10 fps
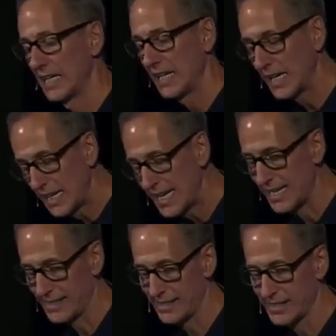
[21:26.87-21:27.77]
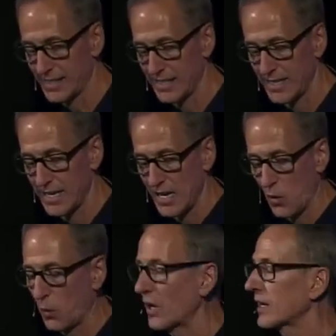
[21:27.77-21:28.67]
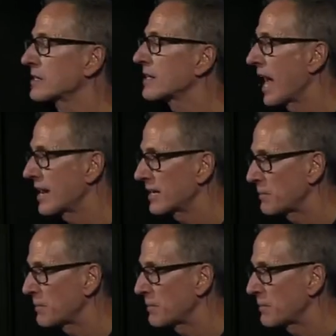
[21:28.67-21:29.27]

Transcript: It is. We're excited